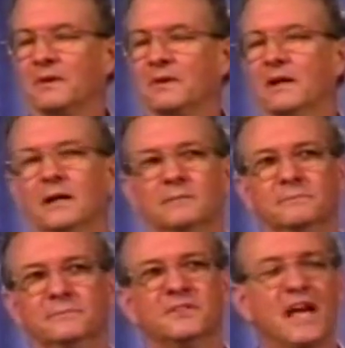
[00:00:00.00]
Uh,
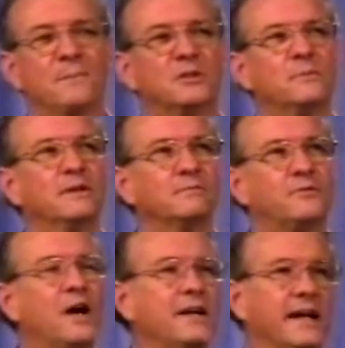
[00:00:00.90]
this happened to me
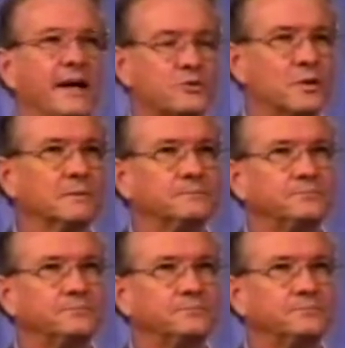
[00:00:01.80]
Friday, actually.